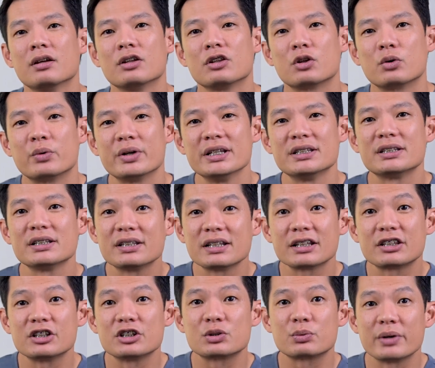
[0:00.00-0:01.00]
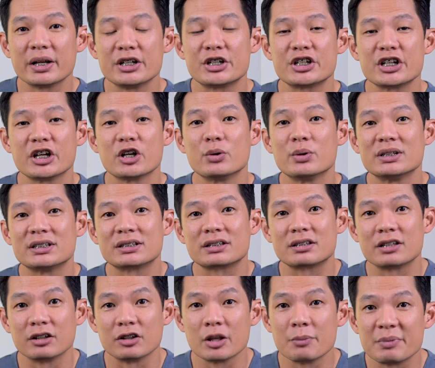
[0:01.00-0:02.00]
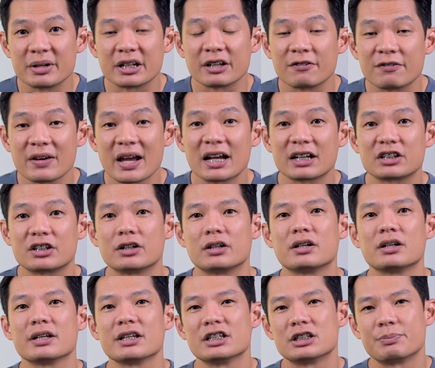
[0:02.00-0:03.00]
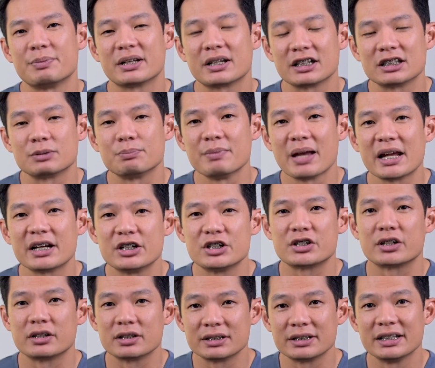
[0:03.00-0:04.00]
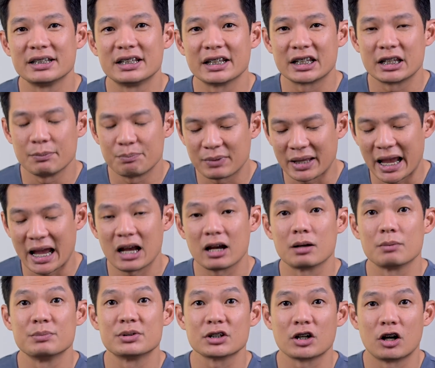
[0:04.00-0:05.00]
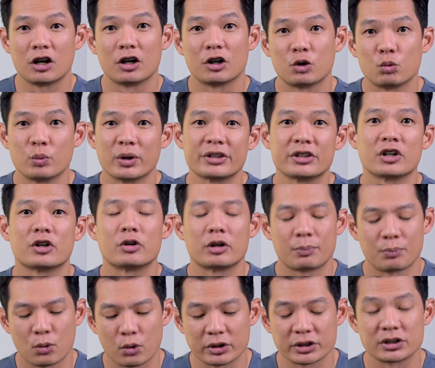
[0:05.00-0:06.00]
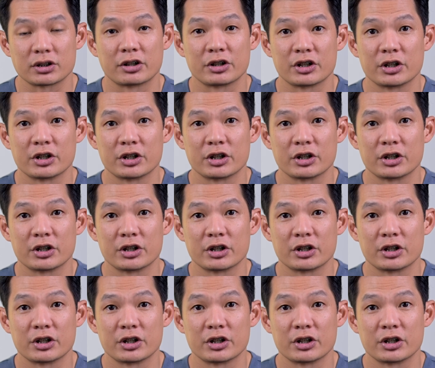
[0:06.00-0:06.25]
The reason that this ratio is the limiting factor is because managers need to keep tabs on what their reports are